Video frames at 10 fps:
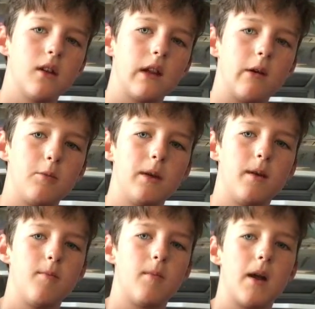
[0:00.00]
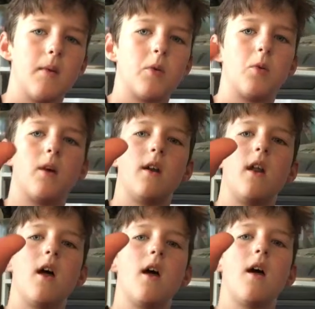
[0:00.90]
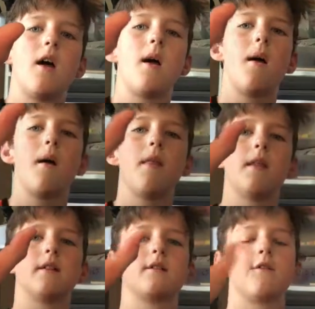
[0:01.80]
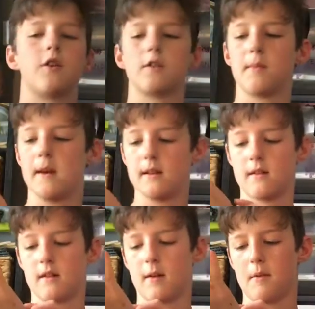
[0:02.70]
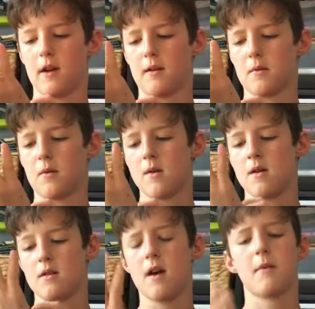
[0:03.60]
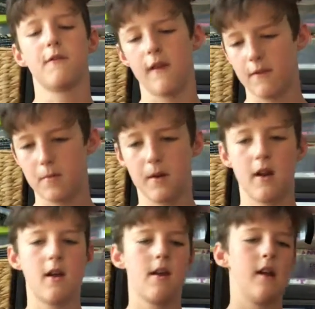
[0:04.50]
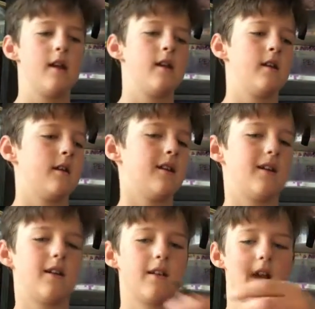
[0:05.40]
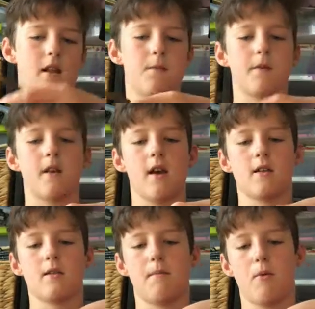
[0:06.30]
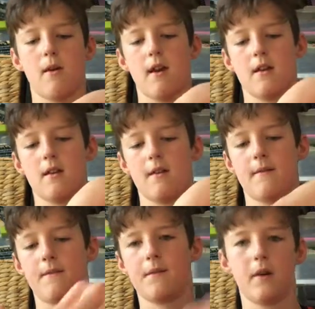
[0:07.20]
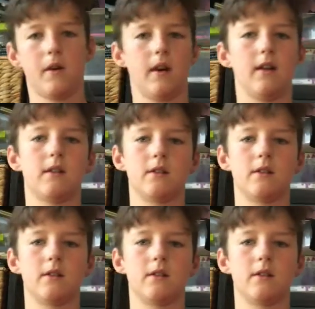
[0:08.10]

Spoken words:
That would be my number 1. That's the first bait, not my number 1. Not my favorite, but that's besides the point. Okay.